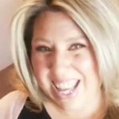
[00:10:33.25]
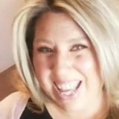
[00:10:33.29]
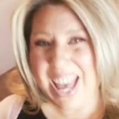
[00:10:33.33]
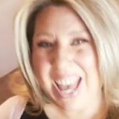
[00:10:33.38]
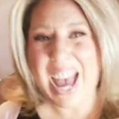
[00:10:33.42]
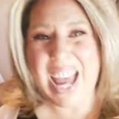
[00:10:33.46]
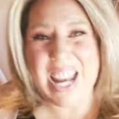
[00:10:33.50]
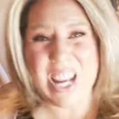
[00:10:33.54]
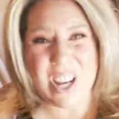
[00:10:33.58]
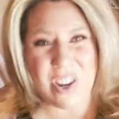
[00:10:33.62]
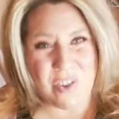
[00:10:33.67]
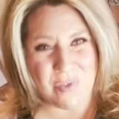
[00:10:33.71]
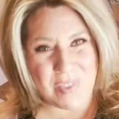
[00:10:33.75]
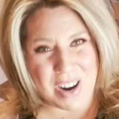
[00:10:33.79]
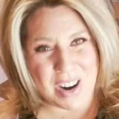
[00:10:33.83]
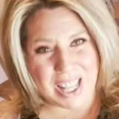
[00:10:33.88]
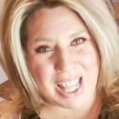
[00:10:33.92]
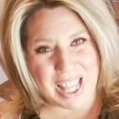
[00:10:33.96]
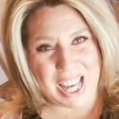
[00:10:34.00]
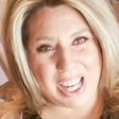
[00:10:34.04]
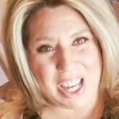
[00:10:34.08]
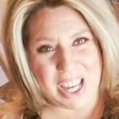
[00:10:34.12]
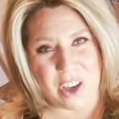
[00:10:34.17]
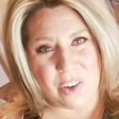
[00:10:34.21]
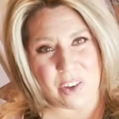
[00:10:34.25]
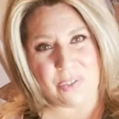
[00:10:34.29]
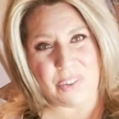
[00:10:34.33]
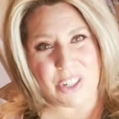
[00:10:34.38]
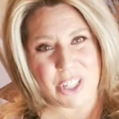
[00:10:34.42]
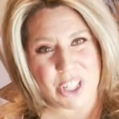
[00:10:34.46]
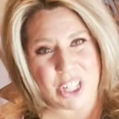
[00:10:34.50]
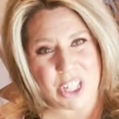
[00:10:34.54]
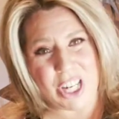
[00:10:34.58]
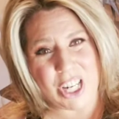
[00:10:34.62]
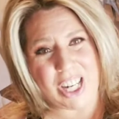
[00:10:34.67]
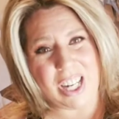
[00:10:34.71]
I didn't want to let go for
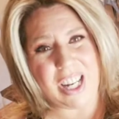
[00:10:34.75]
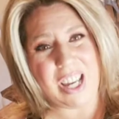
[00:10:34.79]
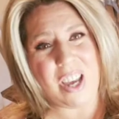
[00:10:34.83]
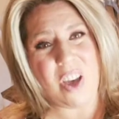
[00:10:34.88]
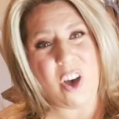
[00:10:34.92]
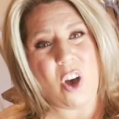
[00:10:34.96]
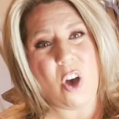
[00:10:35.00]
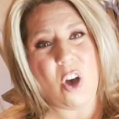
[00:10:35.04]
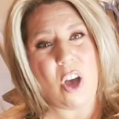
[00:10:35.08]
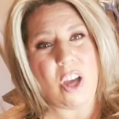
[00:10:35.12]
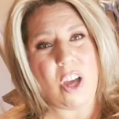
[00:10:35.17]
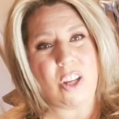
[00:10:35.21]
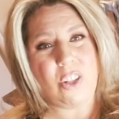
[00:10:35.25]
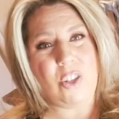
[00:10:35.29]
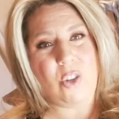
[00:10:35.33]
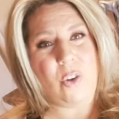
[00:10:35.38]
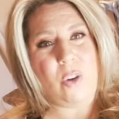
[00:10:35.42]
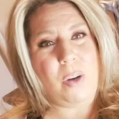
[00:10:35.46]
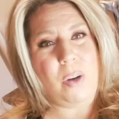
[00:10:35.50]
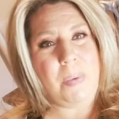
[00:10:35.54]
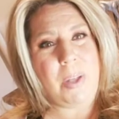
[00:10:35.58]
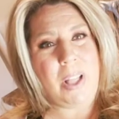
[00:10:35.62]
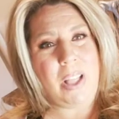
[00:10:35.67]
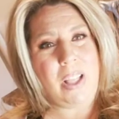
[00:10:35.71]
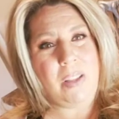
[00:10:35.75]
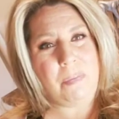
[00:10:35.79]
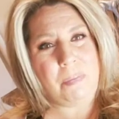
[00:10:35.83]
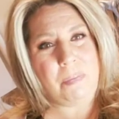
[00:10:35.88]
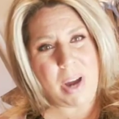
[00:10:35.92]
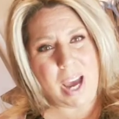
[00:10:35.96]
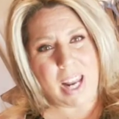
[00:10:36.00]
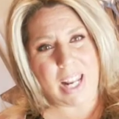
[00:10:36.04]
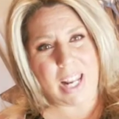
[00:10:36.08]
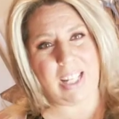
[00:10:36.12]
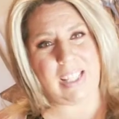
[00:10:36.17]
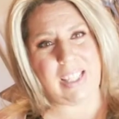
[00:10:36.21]
sure. Adorable
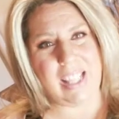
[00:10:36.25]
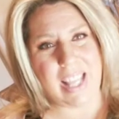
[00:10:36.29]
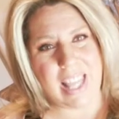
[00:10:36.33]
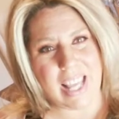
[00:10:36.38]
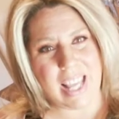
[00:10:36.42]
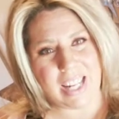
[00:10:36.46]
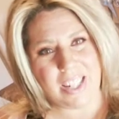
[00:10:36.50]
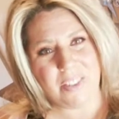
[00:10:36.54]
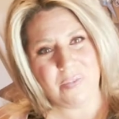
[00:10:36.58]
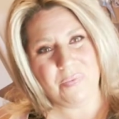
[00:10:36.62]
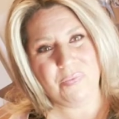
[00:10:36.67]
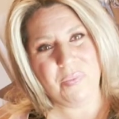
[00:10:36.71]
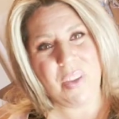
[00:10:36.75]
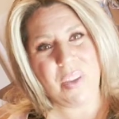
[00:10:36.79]
products in there.